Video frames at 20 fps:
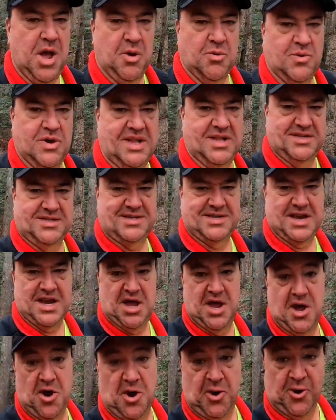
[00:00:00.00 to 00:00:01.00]
Well, it's
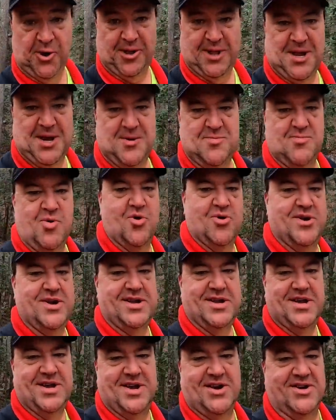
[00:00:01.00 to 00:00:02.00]
early
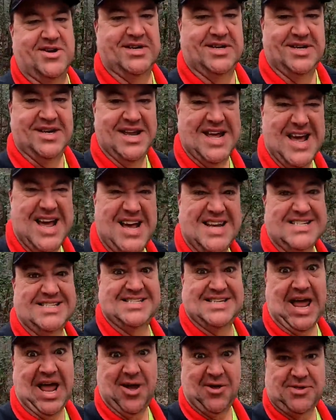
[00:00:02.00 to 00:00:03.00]
morning here in
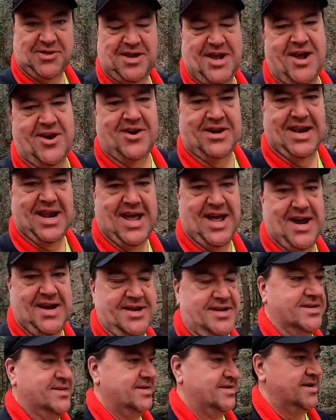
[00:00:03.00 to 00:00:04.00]
South
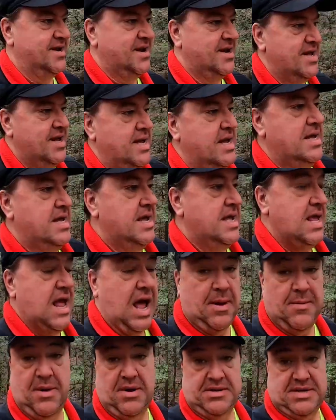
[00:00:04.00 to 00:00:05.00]
Carolina, and
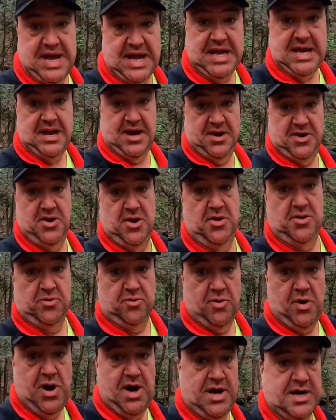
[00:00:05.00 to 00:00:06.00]
I'm out taking another
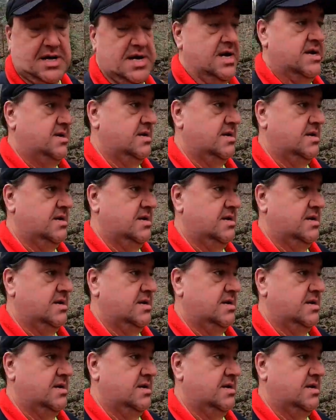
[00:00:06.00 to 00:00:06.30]
walk.